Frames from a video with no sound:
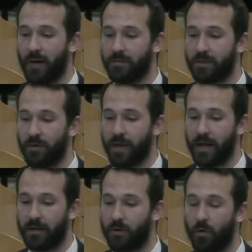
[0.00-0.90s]
So
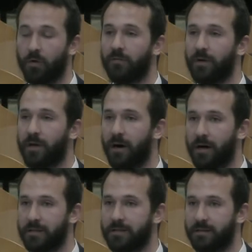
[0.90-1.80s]
that quarter of a
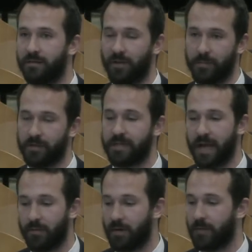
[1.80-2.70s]
cost to fill up your
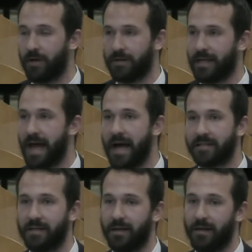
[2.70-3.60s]
tank when compared to
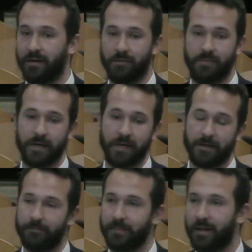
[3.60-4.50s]
gas could be,
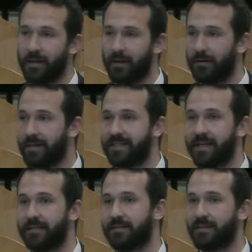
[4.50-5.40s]
you know, a
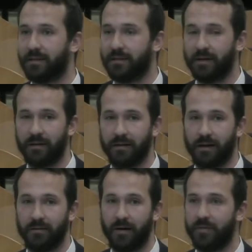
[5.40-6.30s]
sixth
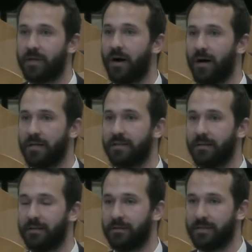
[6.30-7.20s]
of the cost,
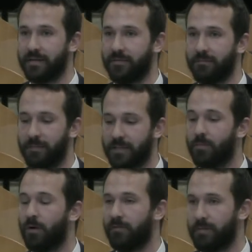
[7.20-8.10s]
and there's even much
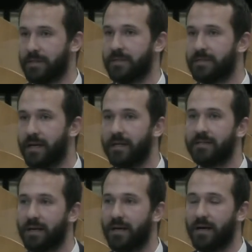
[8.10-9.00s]
more of a business case.
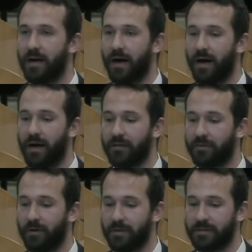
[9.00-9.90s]

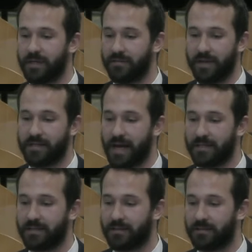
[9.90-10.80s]
So it's
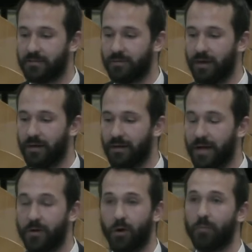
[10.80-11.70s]
fantastic to
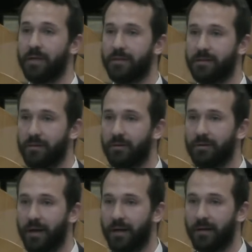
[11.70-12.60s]
incorporate the two,
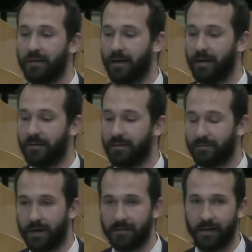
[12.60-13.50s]
and it's
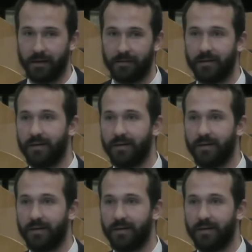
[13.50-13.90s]
great that